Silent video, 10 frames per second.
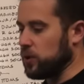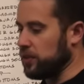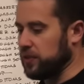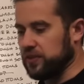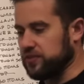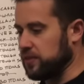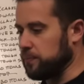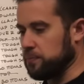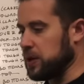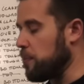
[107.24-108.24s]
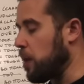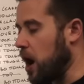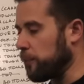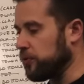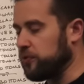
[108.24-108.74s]
with. It's been a
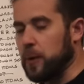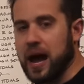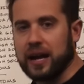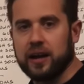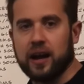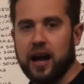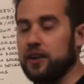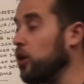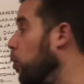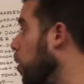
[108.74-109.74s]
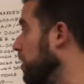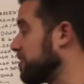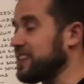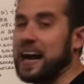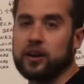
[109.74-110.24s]
bomb-proof pack. I don't want to
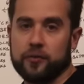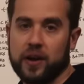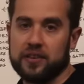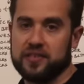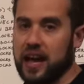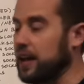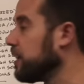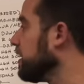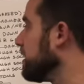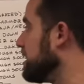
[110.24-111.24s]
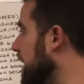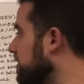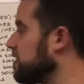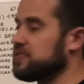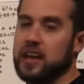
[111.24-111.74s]
sacrifice that.
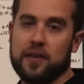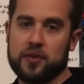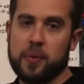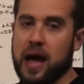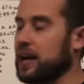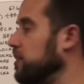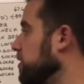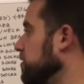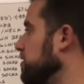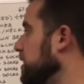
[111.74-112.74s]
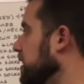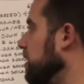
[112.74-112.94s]
Yes, it's a heavy pack. You can see